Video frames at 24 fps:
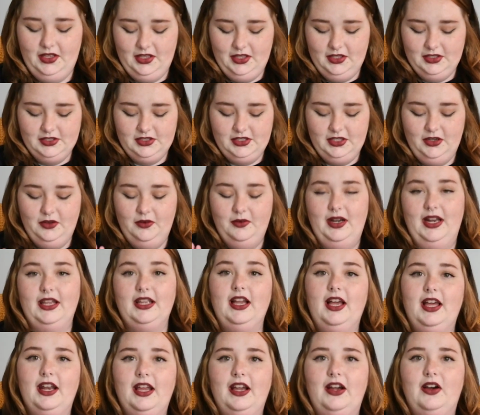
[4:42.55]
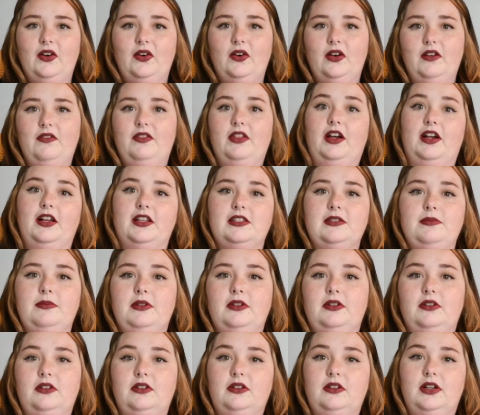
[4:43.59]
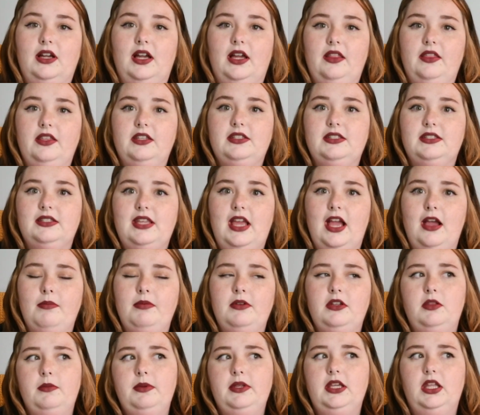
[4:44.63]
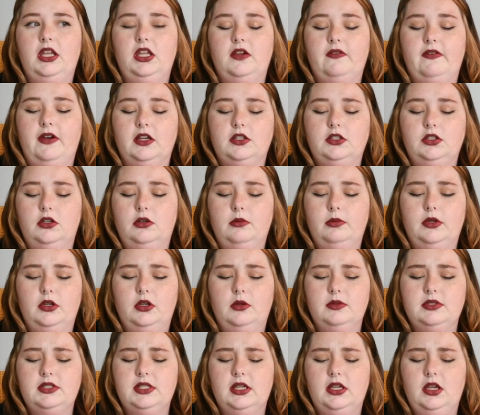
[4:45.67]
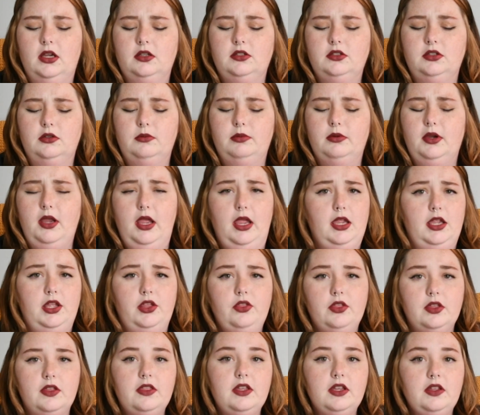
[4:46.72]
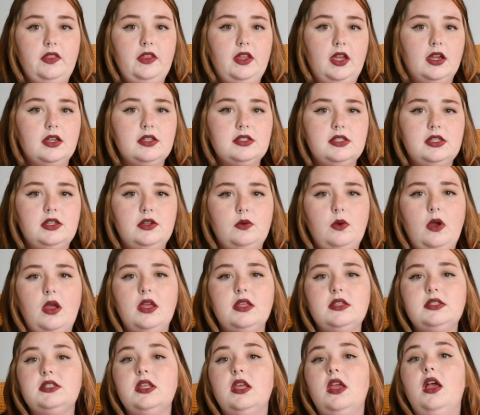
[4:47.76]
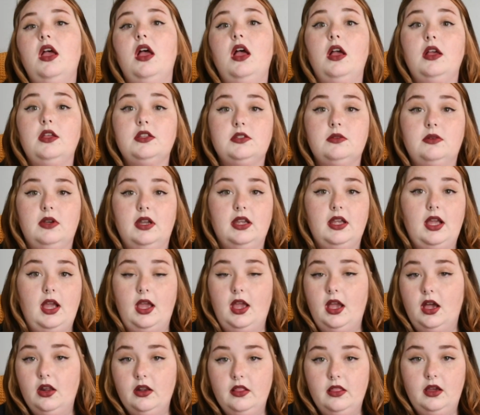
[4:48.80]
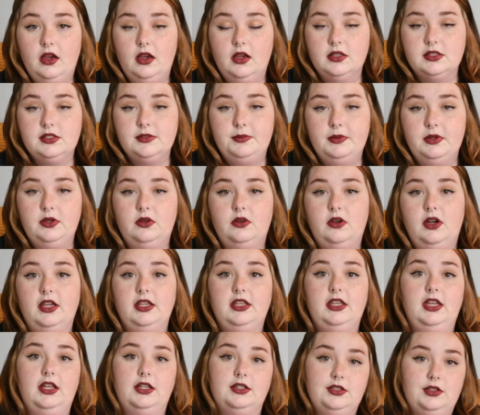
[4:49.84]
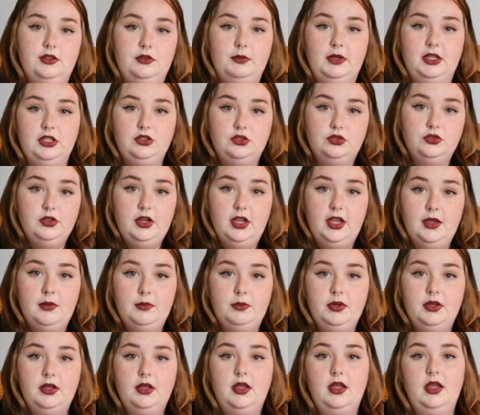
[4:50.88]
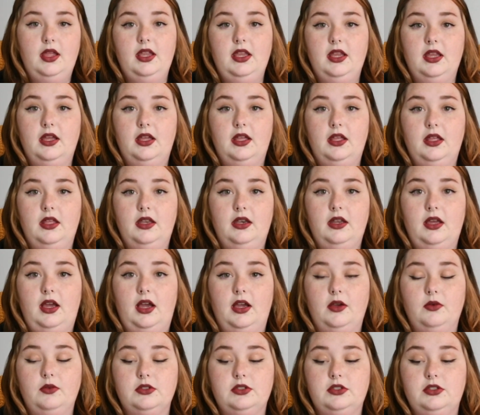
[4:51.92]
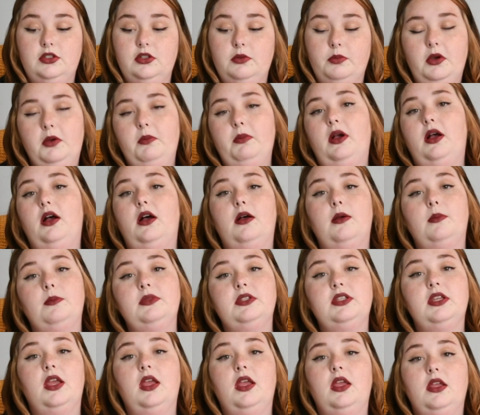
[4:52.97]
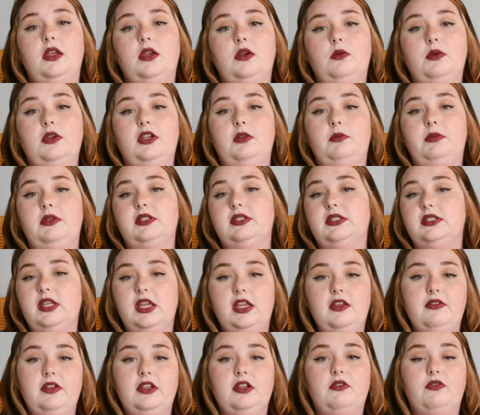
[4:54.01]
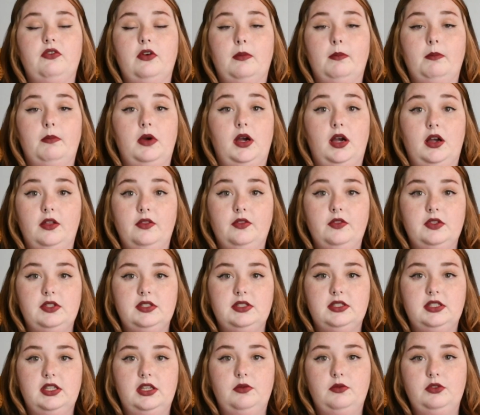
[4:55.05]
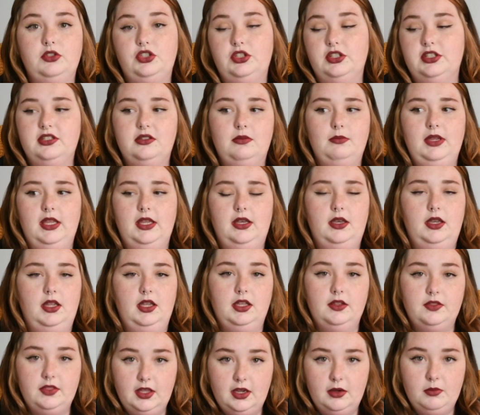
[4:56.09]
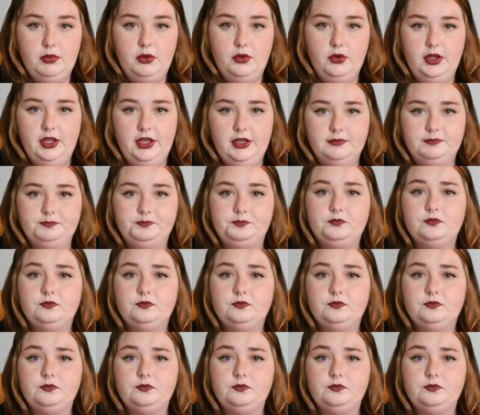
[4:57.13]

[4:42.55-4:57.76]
so when I got out of the hospital, this happened at the beginning of October. It was like October 8th, I think the accident was. So when I got out of the hospital, I canceled my trip and I was super bummed. We had been saving for months. It was just me and Nick at that point.